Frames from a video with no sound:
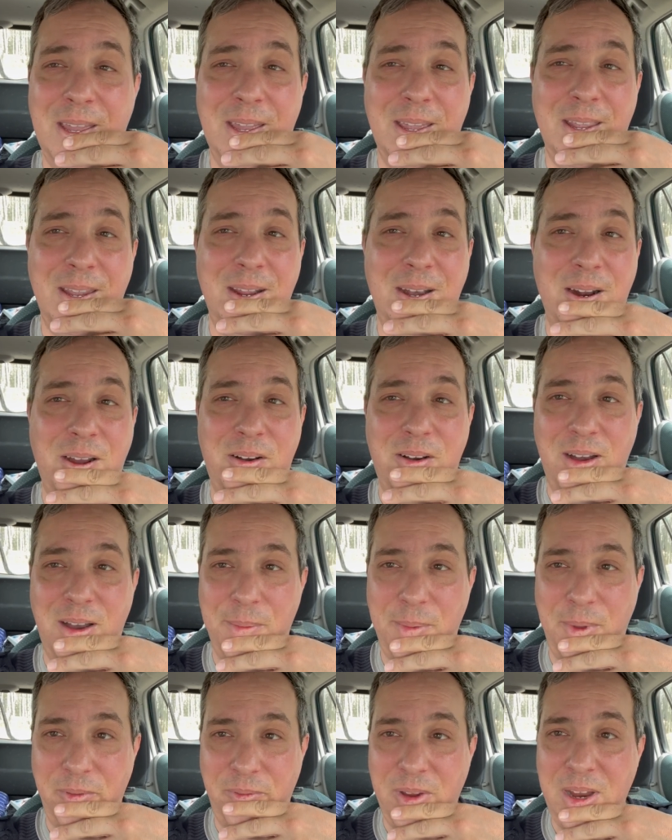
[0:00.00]
you know, on
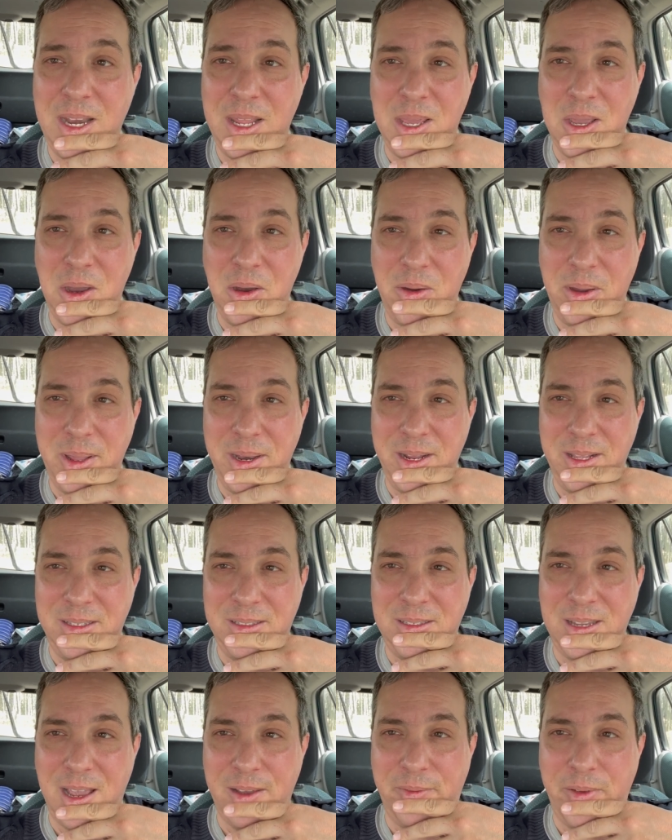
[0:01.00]
my video, and it's
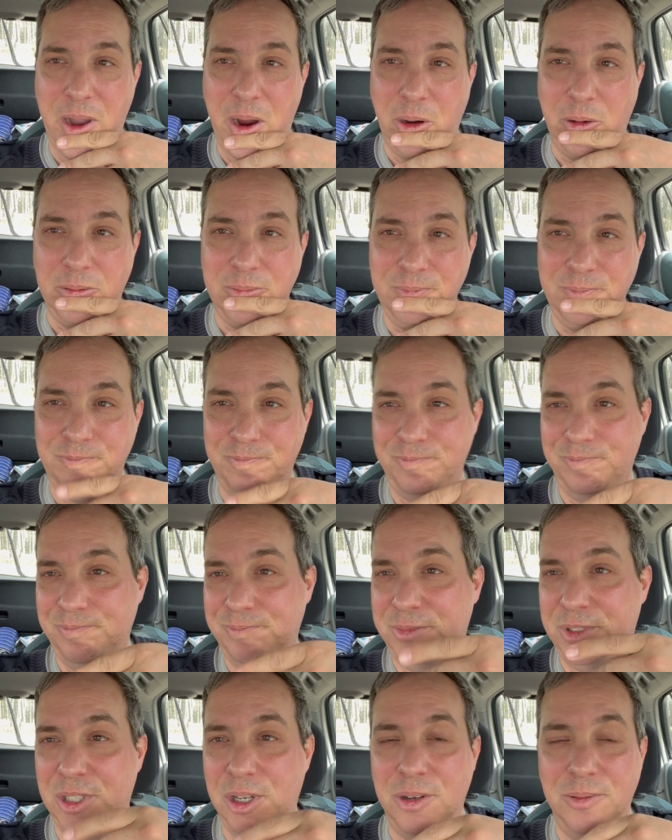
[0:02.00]
1/2 hour.
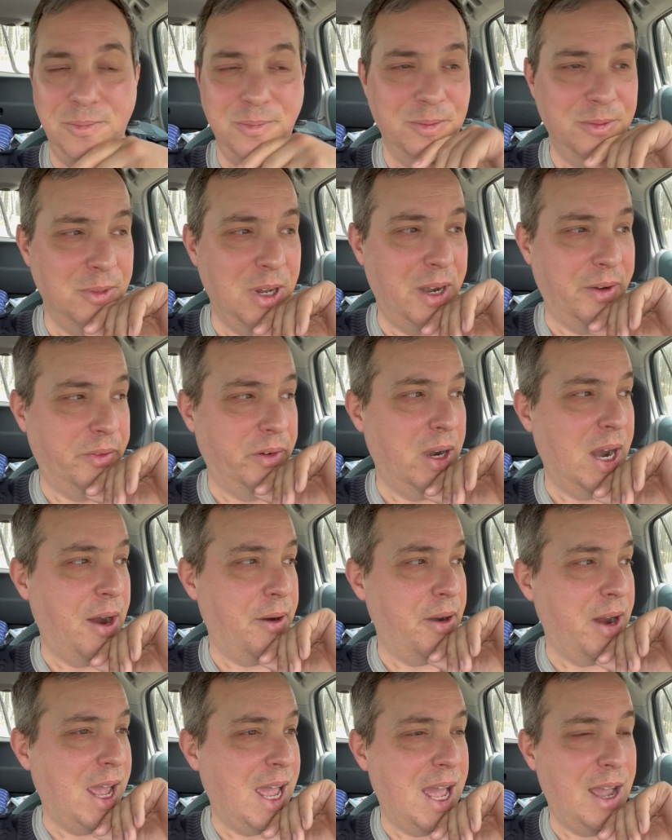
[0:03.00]
So whatever,
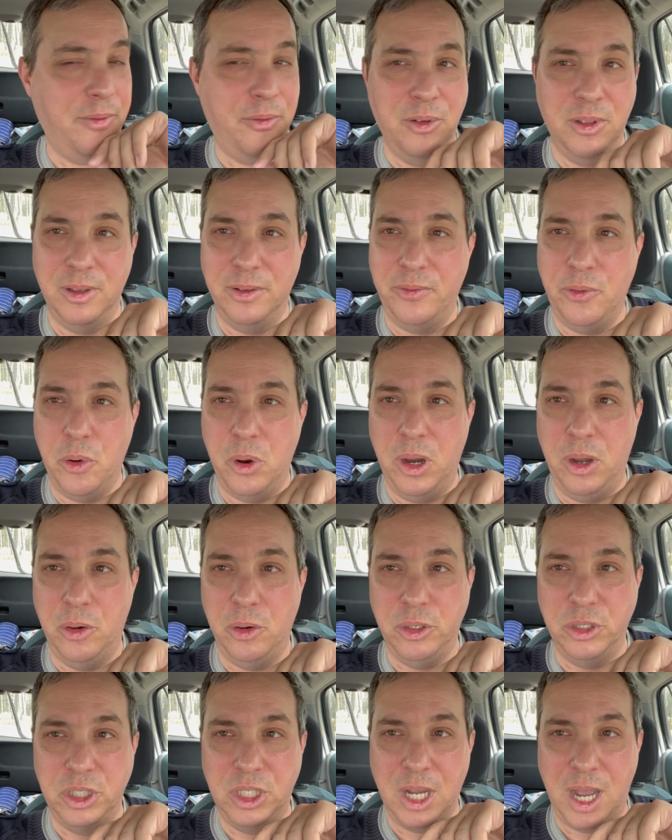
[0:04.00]
1.5 hours with a
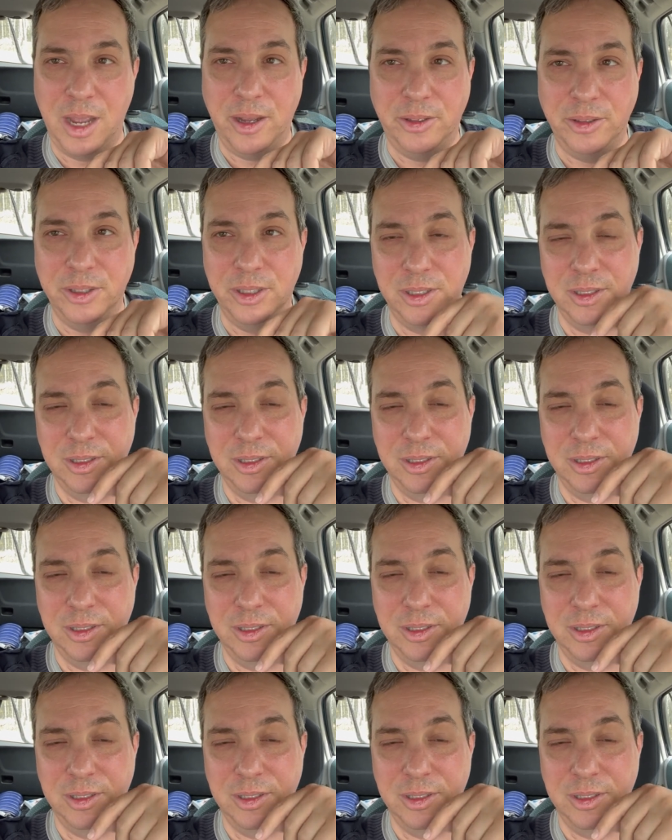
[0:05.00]
4-year-old child.